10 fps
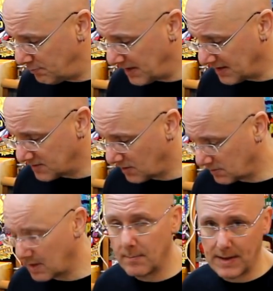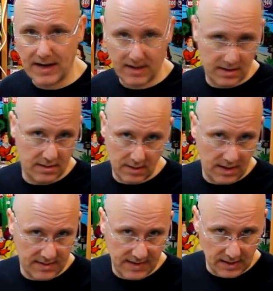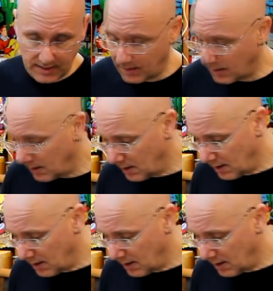because I'll come back and hit that later